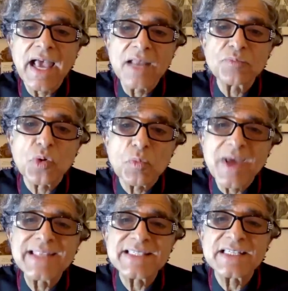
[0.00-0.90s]
and
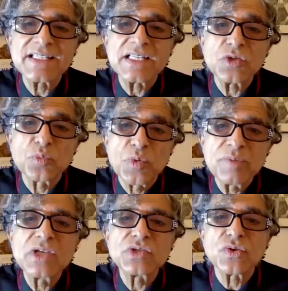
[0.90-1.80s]
propensity to
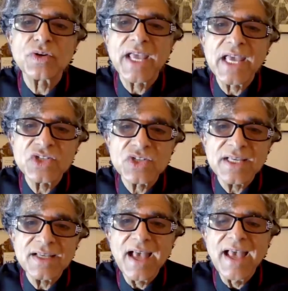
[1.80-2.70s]
premature
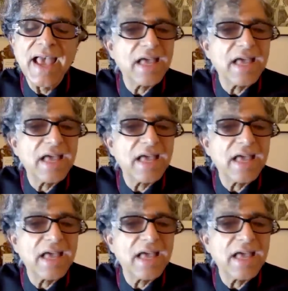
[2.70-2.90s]
aging